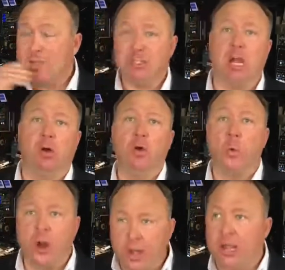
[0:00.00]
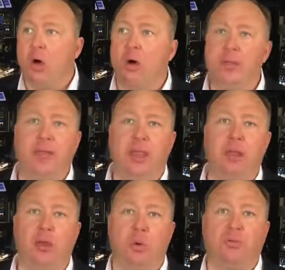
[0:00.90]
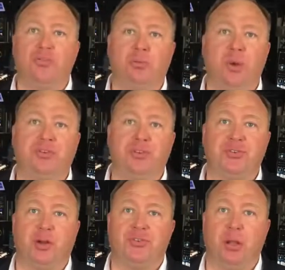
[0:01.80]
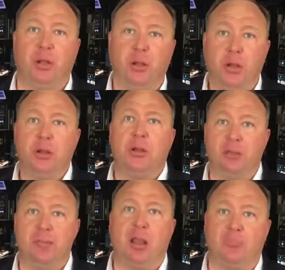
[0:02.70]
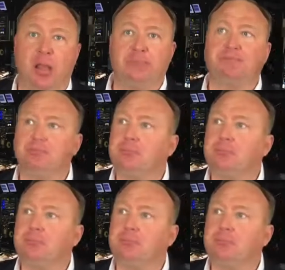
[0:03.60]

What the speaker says: So we're going to go on to the end to quote Winston Churchill here at the Battle of Britain.